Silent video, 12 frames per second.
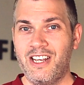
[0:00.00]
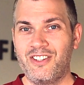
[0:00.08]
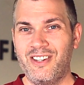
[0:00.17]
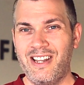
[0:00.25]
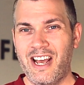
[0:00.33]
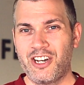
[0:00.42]

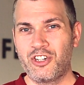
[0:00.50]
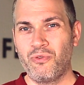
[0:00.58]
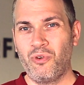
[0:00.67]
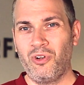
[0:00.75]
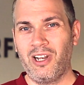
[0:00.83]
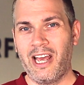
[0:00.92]
is
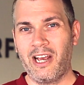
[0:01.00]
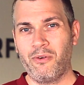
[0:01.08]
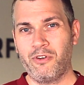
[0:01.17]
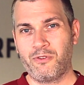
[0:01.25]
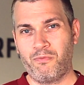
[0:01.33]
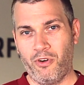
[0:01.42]
natural
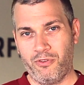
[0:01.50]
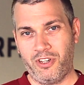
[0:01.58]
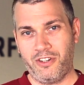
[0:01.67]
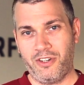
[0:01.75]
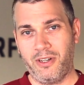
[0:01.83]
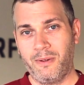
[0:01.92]
language
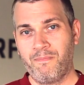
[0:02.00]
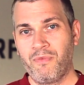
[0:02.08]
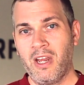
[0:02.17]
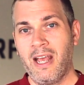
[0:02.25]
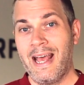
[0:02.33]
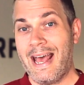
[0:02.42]
processing.
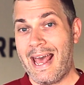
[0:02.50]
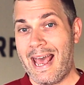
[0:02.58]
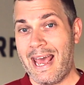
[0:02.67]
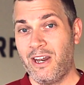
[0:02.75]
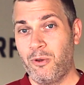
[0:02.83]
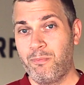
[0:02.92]

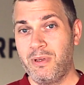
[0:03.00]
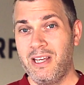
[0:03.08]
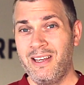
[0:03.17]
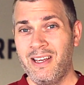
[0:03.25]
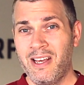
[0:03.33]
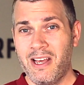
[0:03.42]

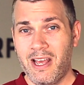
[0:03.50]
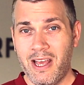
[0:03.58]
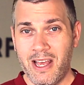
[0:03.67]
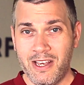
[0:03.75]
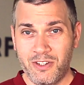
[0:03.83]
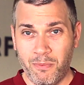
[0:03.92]
NLP
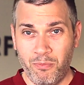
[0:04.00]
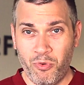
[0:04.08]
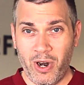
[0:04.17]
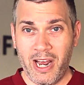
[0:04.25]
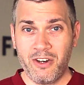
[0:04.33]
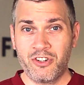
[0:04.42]
is a
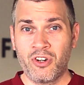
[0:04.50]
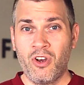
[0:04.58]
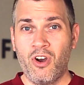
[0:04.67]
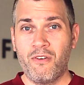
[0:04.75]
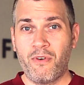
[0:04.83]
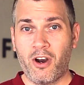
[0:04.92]
branch
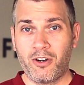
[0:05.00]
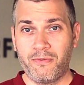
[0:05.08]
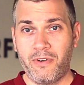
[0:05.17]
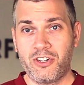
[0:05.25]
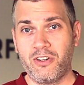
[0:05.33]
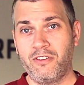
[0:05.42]
of
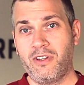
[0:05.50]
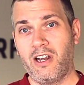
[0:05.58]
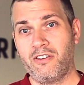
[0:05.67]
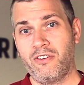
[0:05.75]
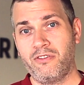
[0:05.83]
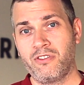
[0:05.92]
artificial
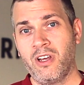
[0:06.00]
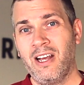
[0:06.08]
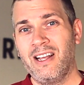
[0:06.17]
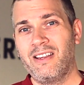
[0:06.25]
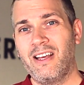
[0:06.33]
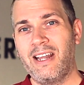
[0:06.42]
intelligence
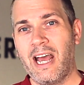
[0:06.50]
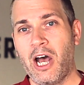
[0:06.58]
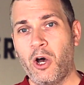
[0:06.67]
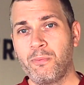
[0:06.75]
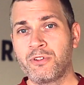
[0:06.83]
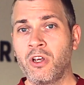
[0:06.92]
that
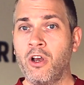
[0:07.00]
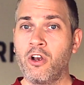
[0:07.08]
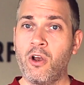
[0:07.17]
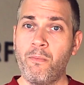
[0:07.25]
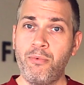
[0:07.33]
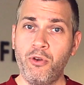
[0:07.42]
helps
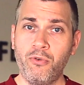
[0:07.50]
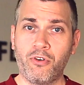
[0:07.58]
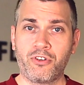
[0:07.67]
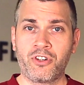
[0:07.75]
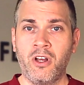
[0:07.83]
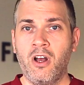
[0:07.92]

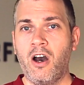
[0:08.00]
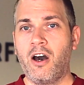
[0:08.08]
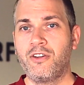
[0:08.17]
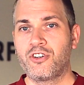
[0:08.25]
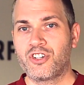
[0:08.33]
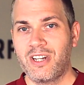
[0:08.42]
computers
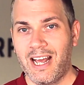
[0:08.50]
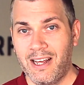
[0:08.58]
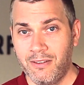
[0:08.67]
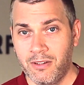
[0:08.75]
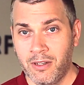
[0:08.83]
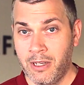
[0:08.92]

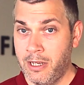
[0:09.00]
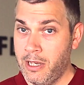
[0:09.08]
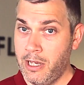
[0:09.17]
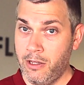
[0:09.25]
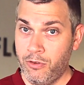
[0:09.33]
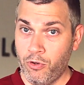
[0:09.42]
understand,
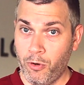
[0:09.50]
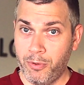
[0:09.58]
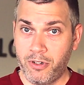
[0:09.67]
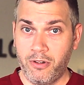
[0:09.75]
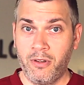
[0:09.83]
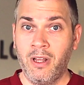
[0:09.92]

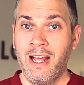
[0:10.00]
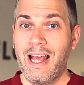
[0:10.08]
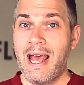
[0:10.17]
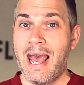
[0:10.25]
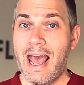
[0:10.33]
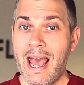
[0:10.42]
interpret,
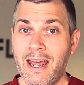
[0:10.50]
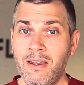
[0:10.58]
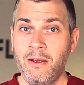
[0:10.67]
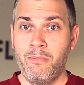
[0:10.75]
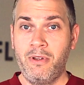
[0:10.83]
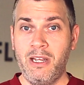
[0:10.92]

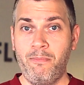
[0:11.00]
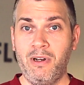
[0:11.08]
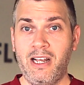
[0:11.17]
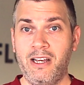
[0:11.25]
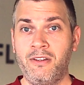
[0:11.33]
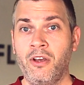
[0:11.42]
and
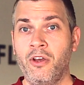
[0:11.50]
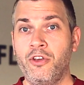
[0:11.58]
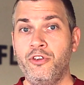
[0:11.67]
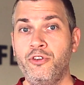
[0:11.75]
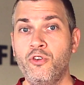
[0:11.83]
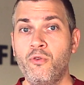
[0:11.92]
manipulate
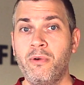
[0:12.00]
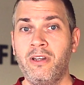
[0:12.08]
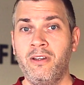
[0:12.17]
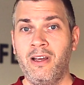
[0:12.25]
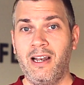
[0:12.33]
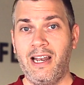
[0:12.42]

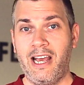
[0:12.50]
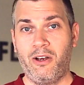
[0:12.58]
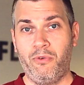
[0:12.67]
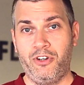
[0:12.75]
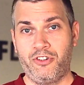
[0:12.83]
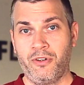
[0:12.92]
human
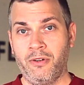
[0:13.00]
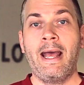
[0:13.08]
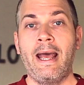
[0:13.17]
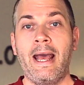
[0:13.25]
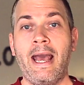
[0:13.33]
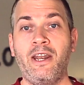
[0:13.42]
language.
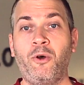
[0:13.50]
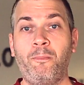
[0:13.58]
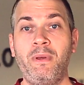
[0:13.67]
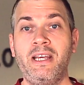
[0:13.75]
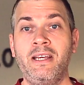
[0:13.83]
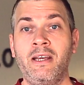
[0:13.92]

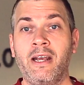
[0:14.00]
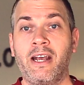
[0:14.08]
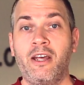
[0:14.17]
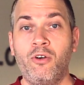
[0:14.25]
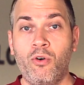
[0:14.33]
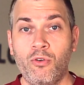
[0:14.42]
NLP
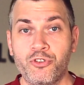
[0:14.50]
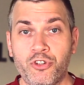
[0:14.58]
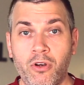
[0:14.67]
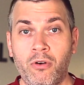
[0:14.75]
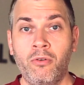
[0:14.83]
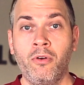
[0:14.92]
can also